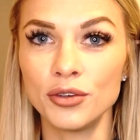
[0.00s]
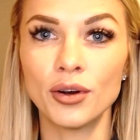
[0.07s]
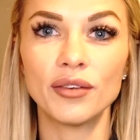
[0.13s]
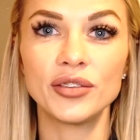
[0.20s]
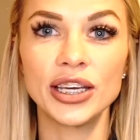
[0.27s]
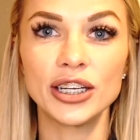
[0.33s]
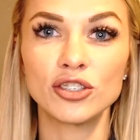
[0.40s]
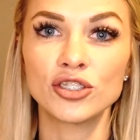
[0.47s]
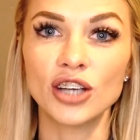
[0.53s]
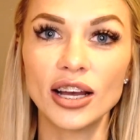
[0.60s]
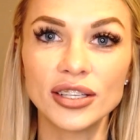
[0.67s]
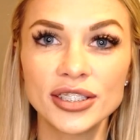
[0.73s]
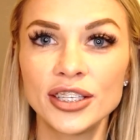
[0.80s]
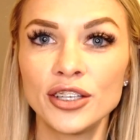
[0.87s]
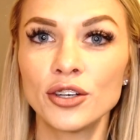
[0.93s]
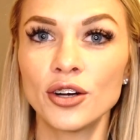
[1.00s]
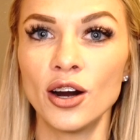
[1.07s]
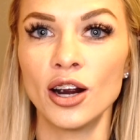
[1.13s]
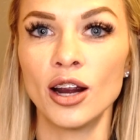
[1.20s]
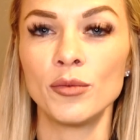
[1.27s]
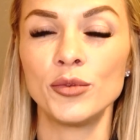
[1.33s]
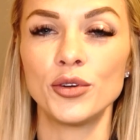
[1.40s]
You don't have to get shots in your
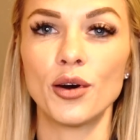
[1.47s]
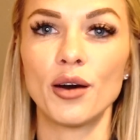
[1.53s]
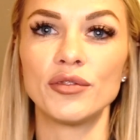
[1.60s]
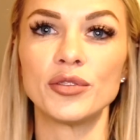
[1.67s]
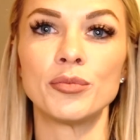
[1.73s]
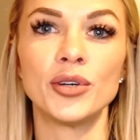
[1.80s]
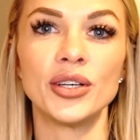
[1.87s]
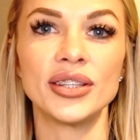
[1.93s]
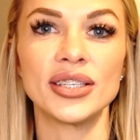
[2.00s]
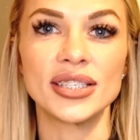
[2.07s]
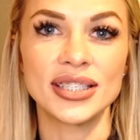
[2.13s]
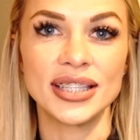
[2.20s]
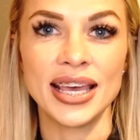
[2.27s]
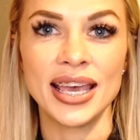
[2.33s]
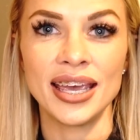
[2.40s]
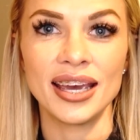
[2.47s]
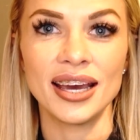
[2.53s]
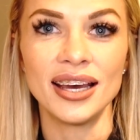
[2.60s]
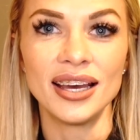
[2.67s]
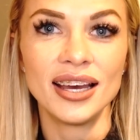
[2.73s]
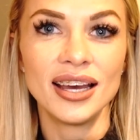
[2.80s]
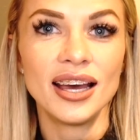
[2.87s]
arm. You don't have to put this thing
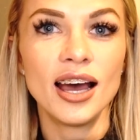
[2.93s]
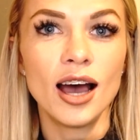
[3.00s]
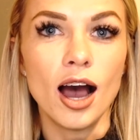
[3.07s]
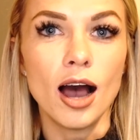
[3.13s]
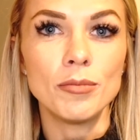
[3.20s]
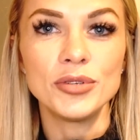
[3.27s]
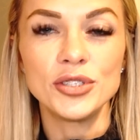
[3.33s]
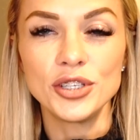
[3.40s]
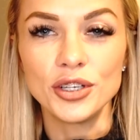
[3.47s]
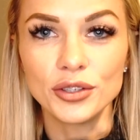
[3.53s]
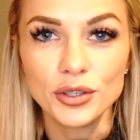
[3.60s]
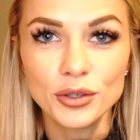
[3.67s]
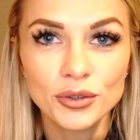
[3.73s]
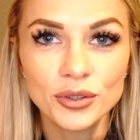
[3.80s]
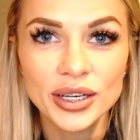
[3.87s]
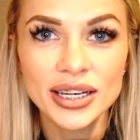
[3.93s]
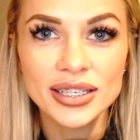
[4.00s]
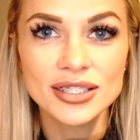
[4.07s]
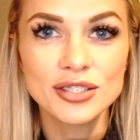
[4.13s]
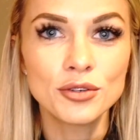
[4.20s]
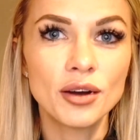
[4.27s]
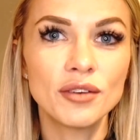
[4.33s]
up into your
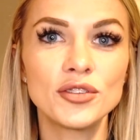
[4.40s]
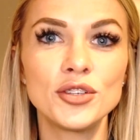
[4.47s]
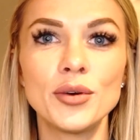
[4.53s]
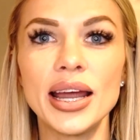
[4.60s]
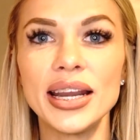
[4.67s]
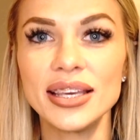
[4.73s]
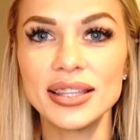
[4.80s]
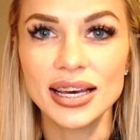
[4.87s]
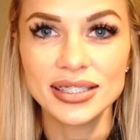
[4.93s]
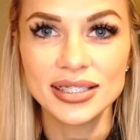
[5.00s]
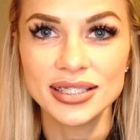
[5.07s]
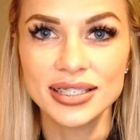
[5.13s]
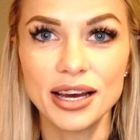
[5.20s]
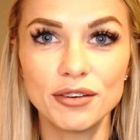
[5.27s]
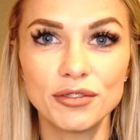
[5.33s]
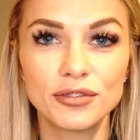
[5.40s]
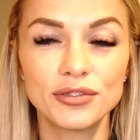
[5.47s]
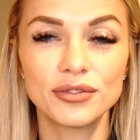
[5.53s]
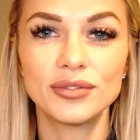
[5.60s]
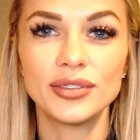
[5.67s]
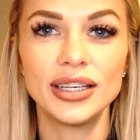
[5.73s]
uterus. You don't have to do any of that stuff.